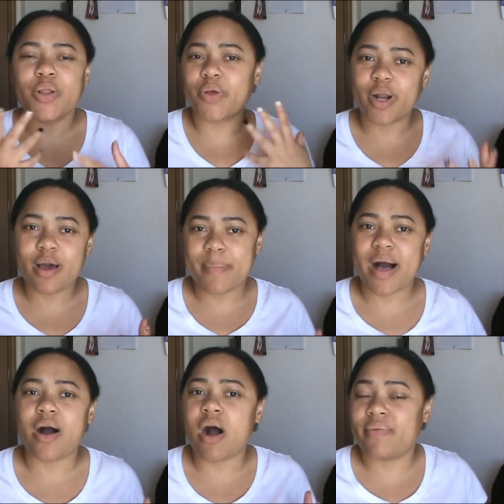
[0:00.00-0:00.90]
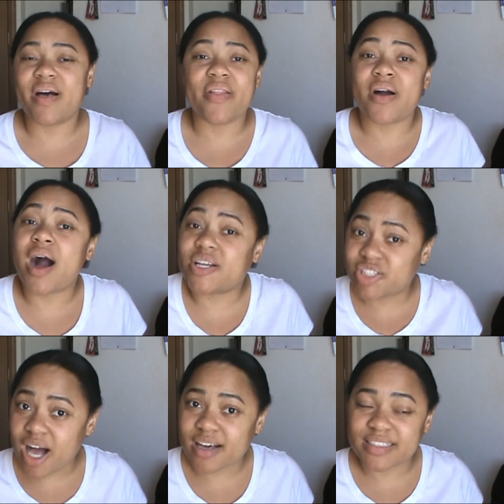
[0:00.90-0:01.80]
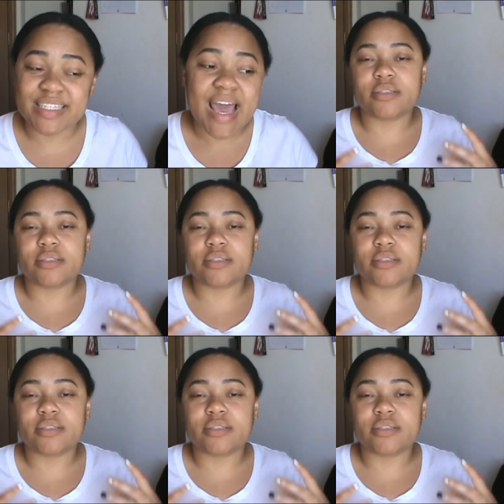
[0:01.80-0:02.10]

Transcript: learn about all the other Hot Jocks.